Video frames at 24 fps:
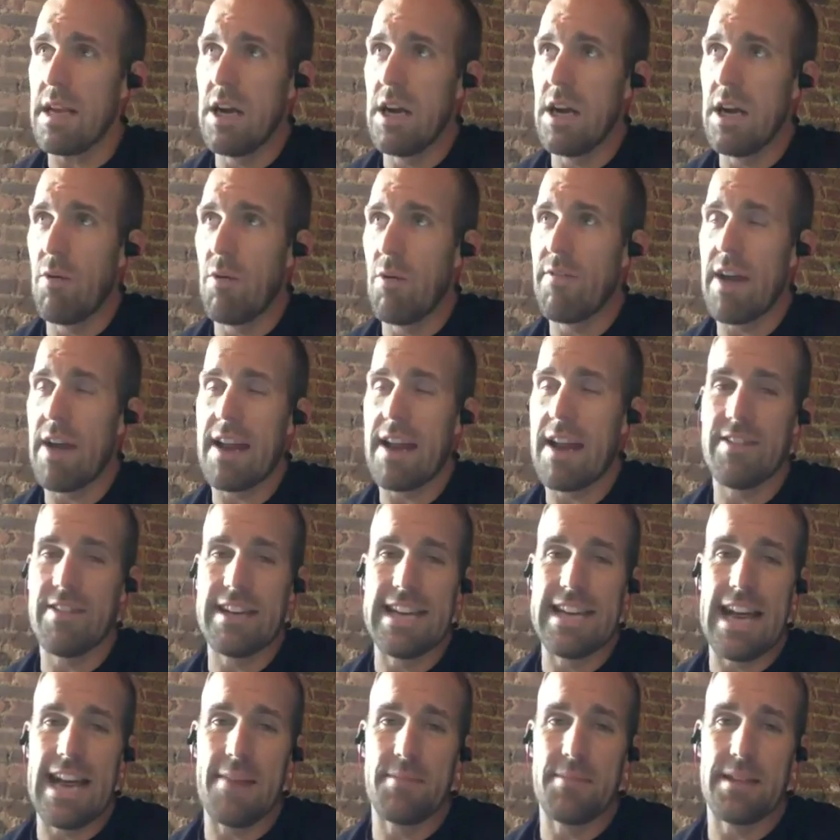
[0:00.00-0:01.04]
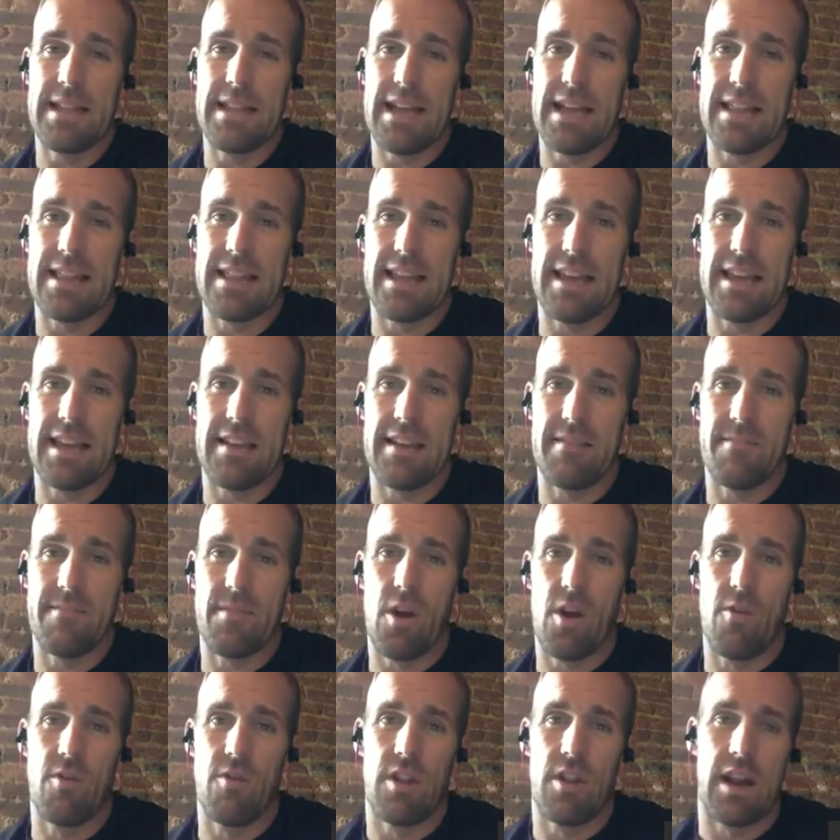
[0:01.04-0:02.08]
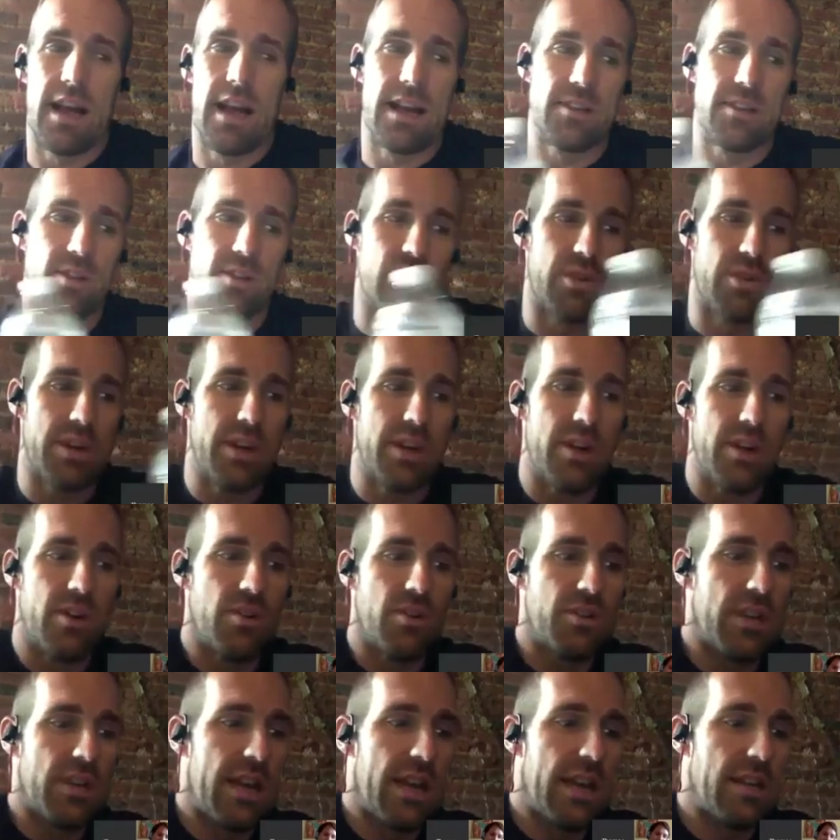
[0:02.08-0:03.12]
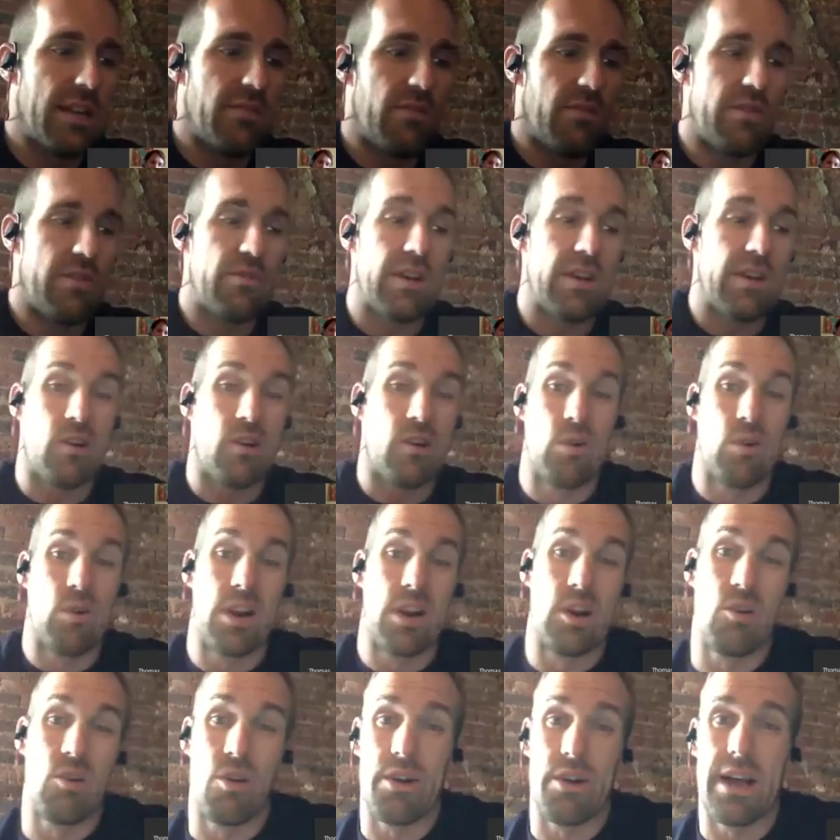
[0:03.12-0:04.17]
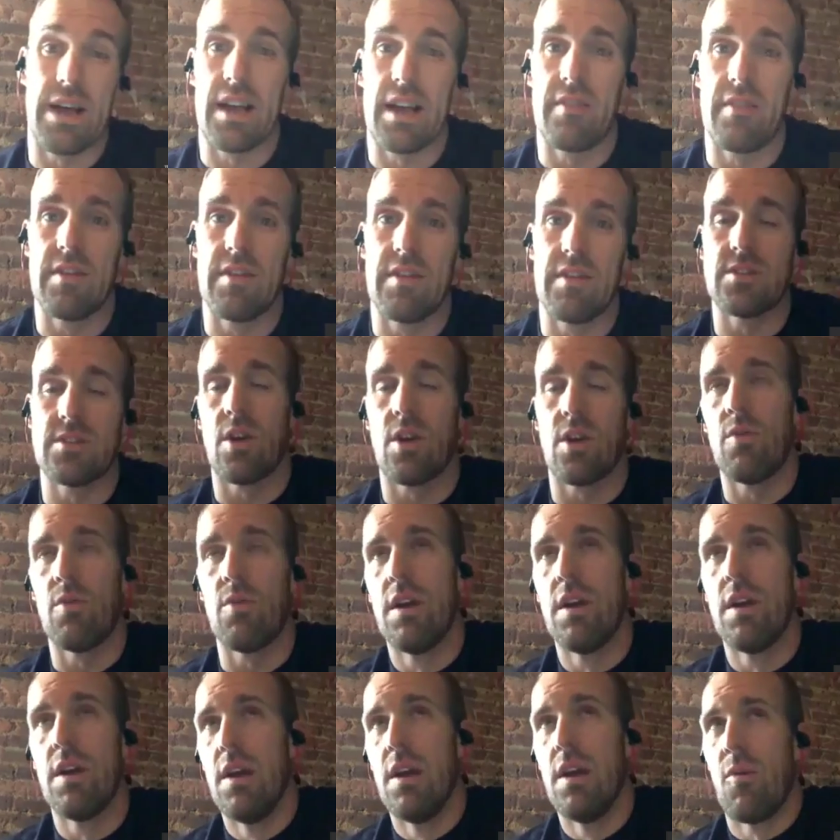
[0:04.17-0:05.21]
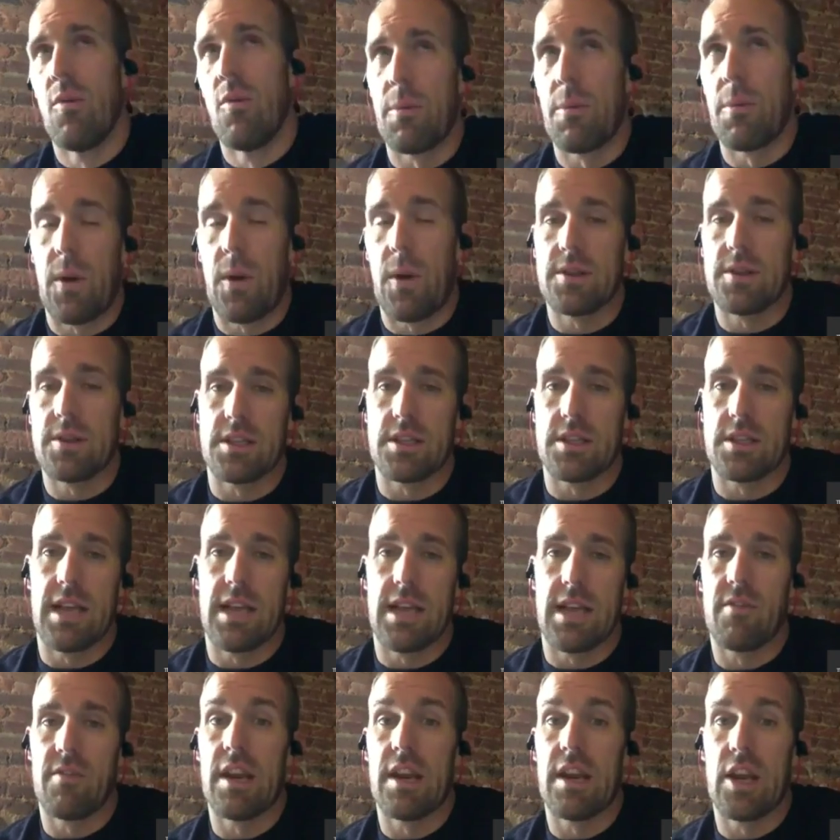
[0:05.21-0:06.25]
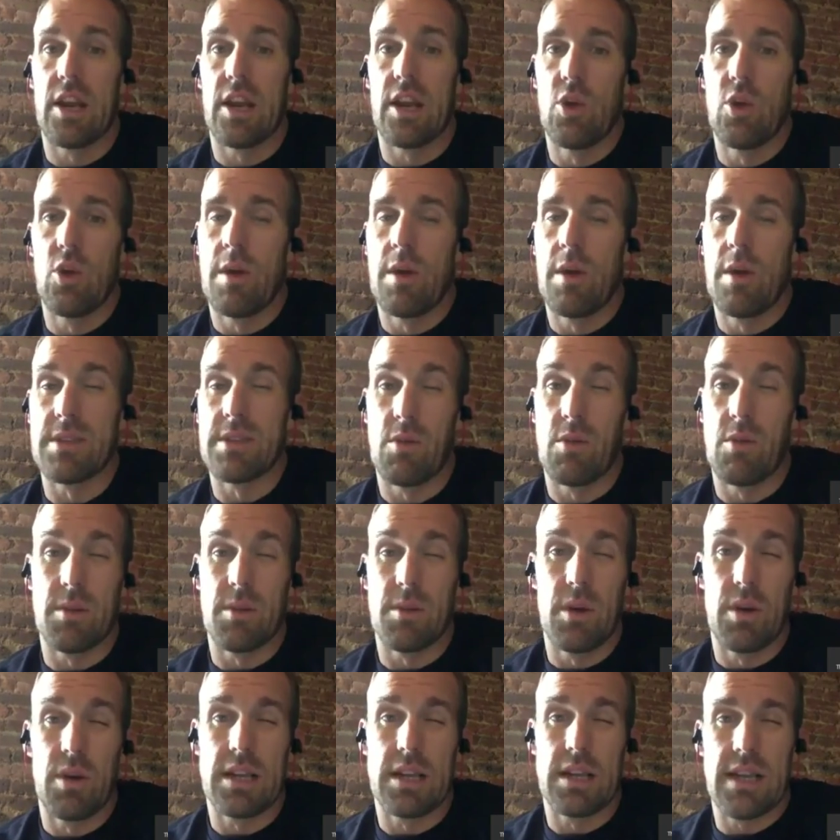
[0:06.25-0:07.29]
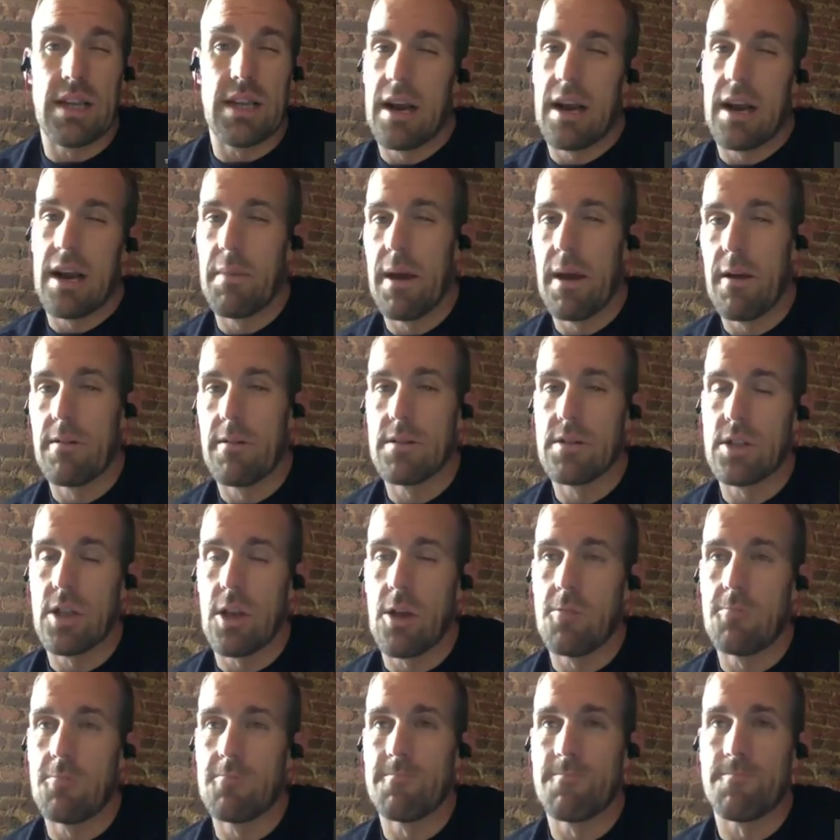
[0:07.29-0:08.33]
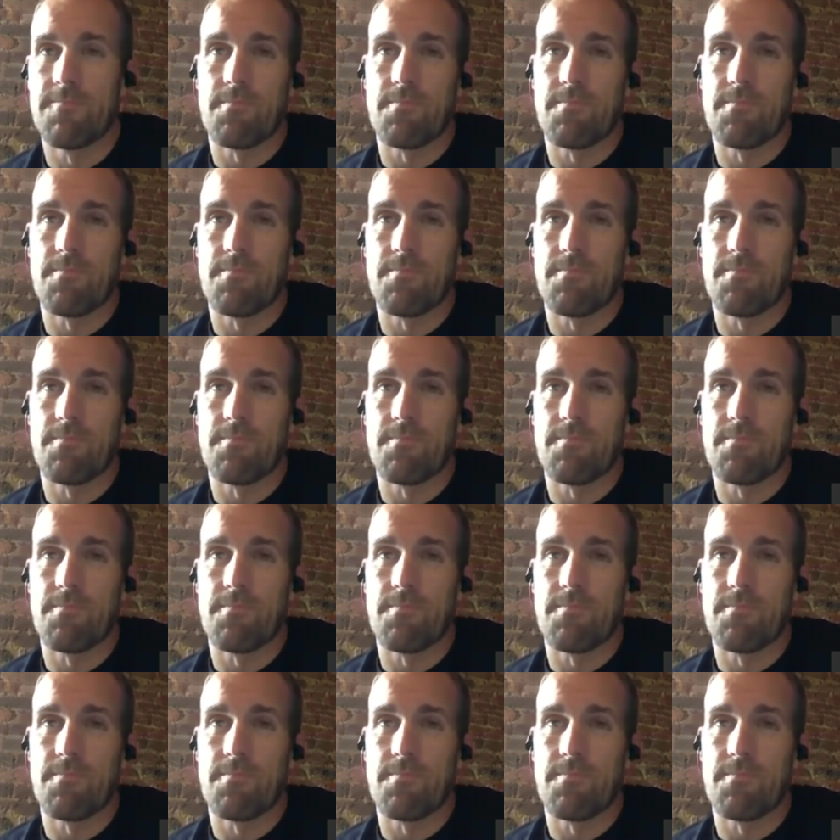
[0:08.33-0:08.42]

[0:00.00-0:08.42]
we've kind of adapted that thing over the last 3 years, and we've kind of really grown out of it. And so we're in the process now of getting a new website, which I'm really excited about. So